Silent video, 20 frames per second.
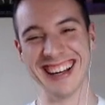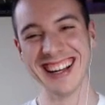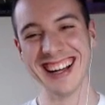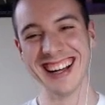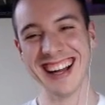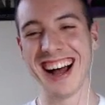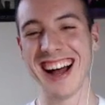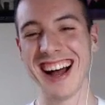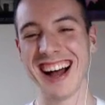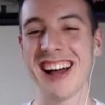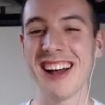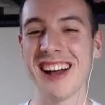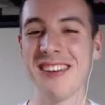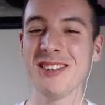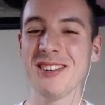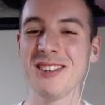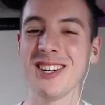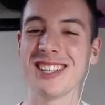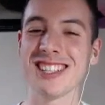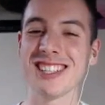I
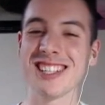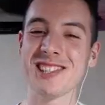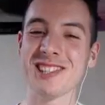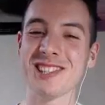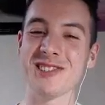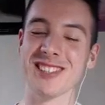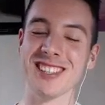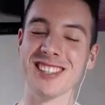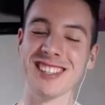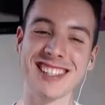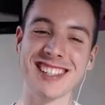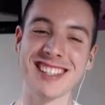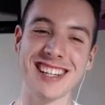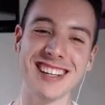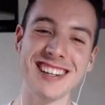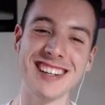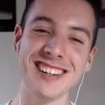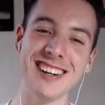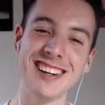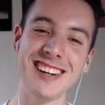haven't heard this one.
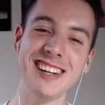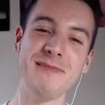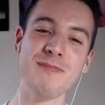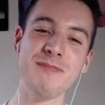Okay, all right.